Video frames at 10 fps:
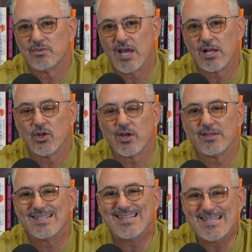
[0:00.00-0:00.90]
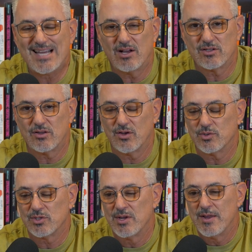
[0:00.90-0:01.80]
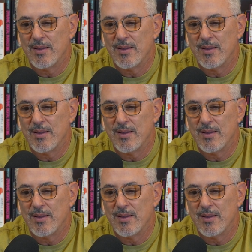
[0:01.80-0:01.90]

take a look at the details of those.